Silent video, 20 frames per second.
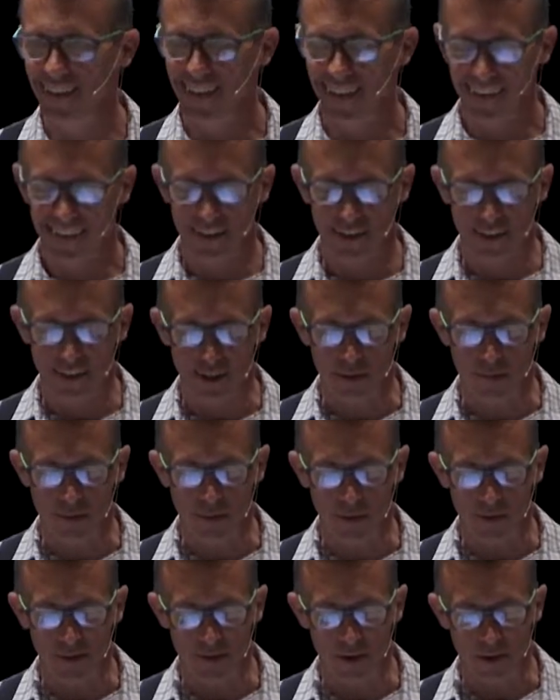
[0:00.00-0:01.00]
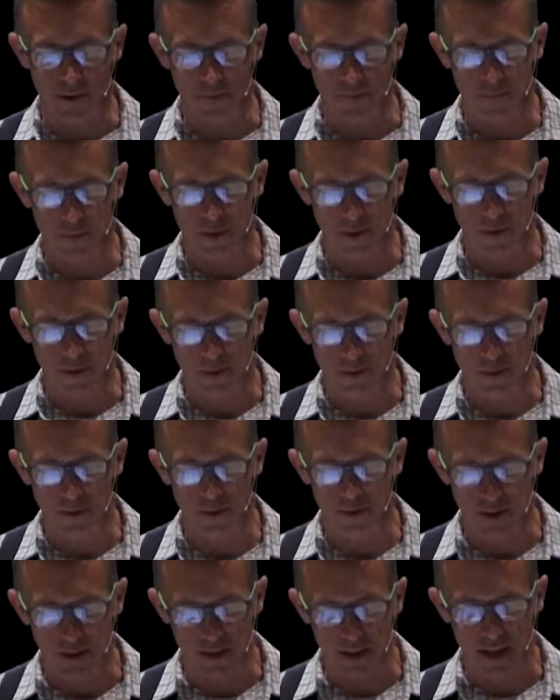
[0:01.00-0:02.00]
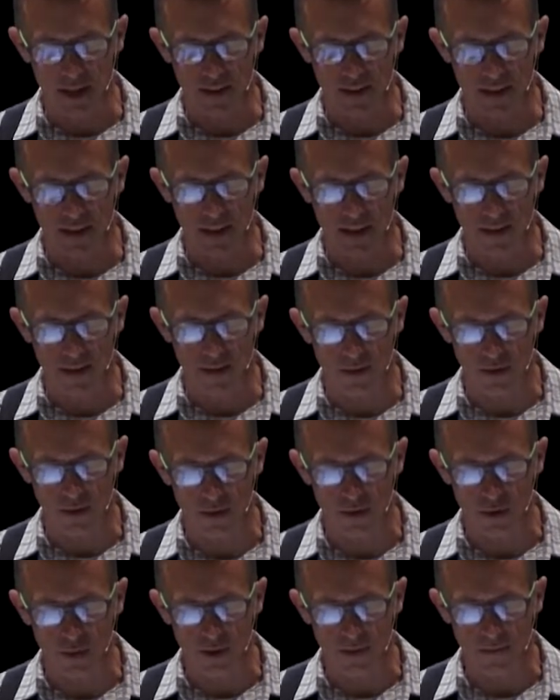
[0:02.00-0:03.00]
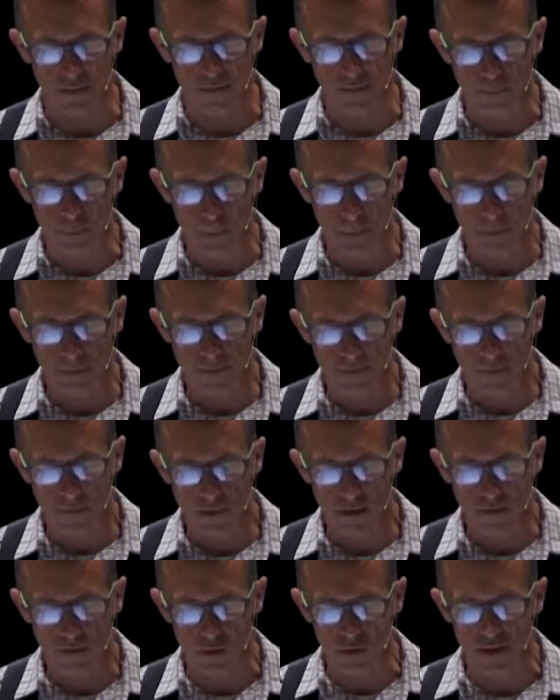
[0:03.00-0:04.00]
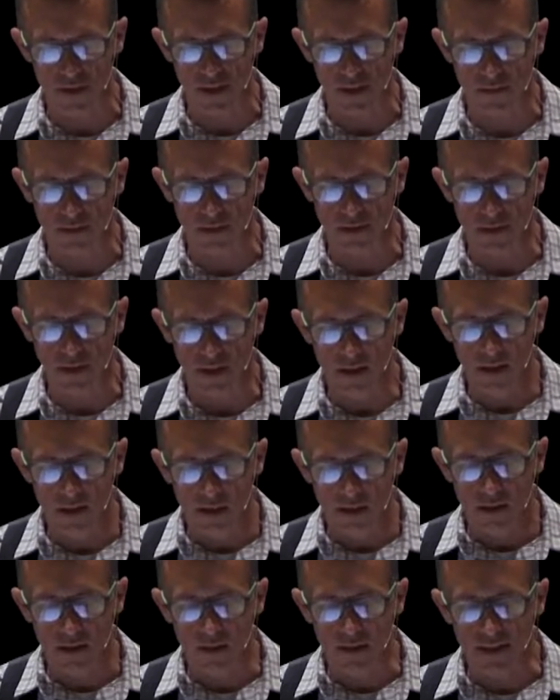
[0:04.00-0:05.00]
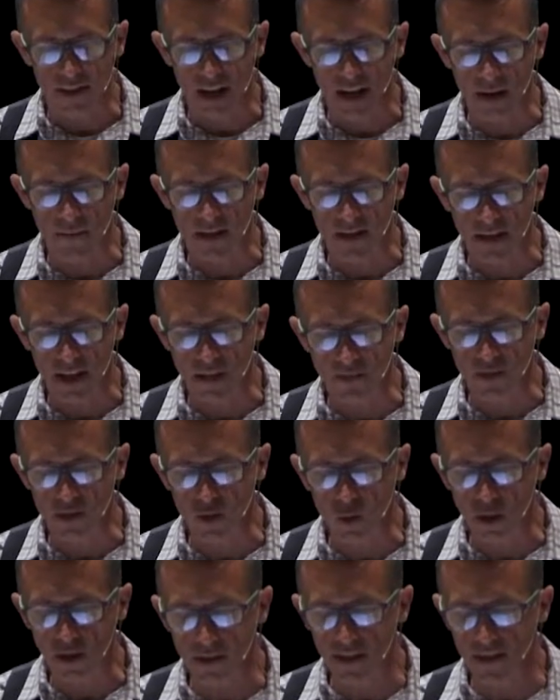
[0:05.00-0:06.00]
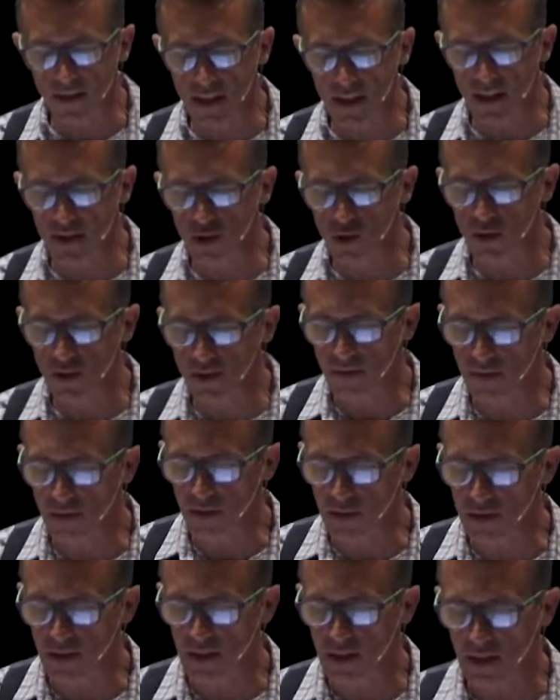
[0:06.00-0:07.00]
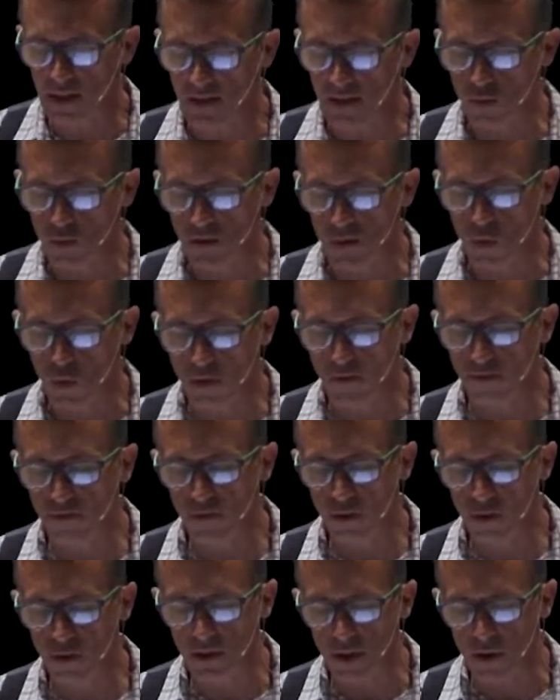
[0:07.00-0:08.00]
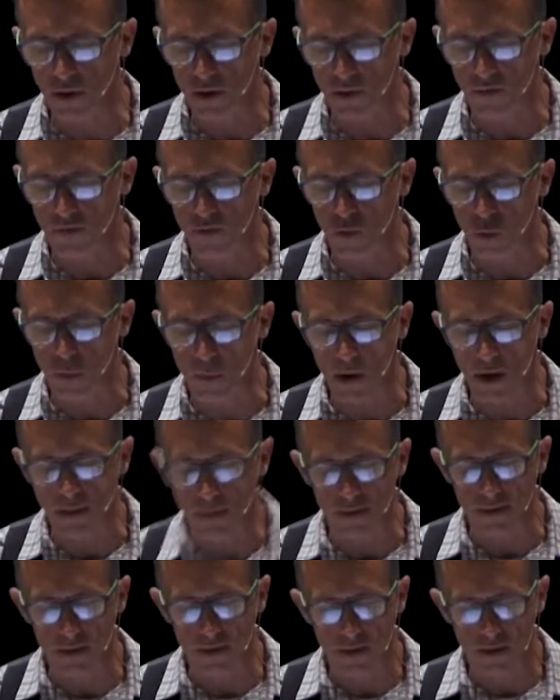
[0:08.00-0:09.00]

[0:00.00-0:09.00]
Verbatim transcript: you get the point there so to this day the day that this was written verse 7 now the time that david dwelt in the country of the philistines was one full year and four months